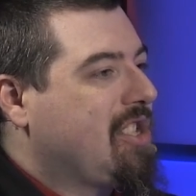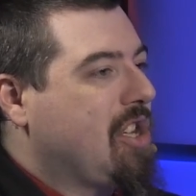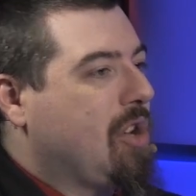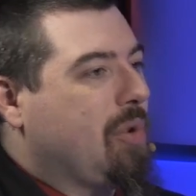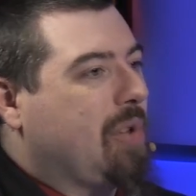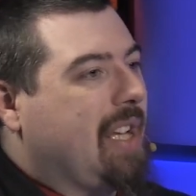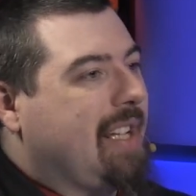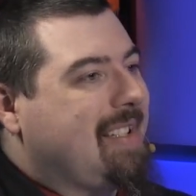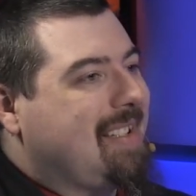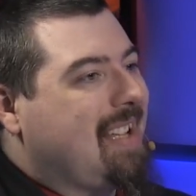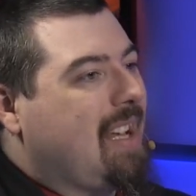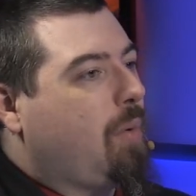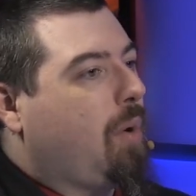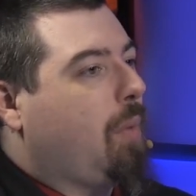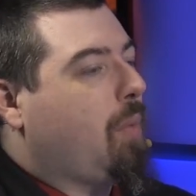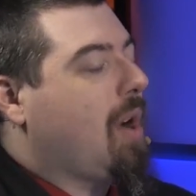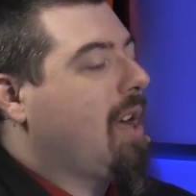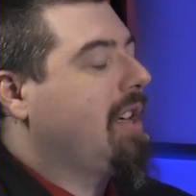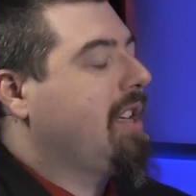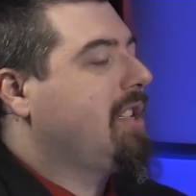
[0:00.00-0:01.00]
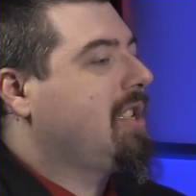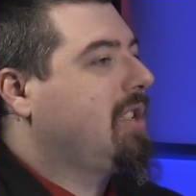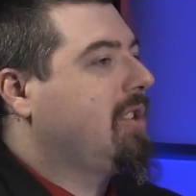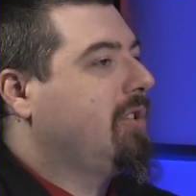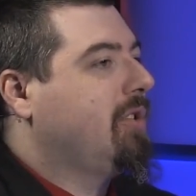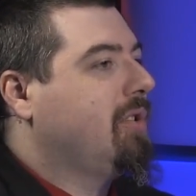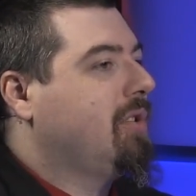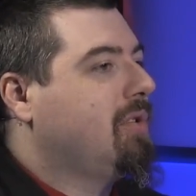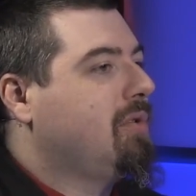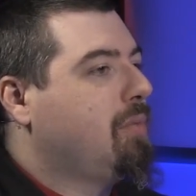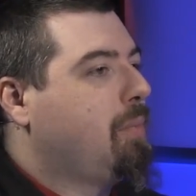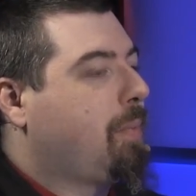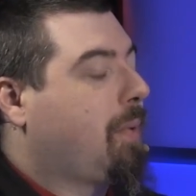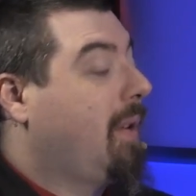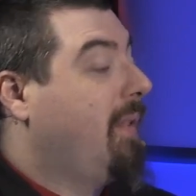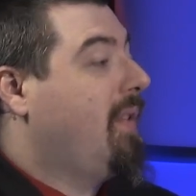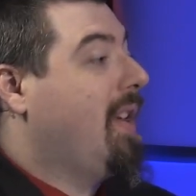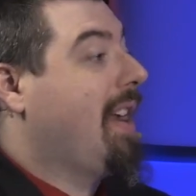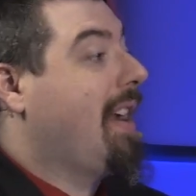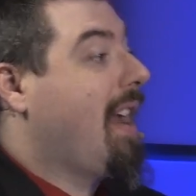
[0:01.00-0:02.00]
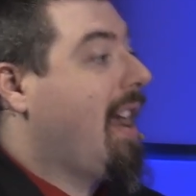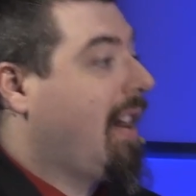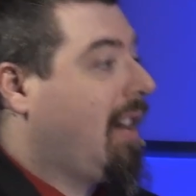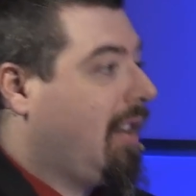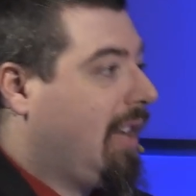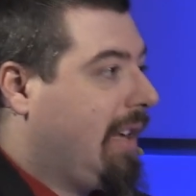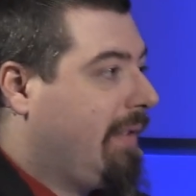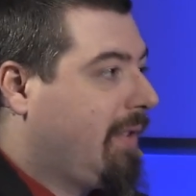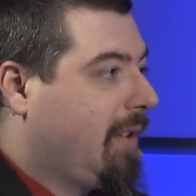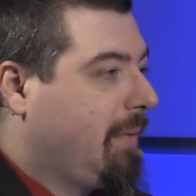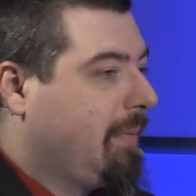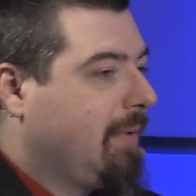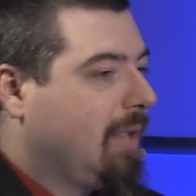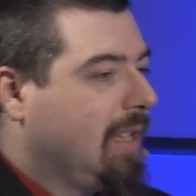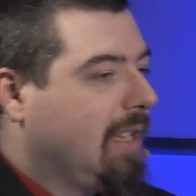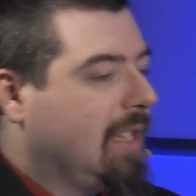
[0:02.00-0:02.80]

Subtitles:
So let's say we wanted to prevent 9/11.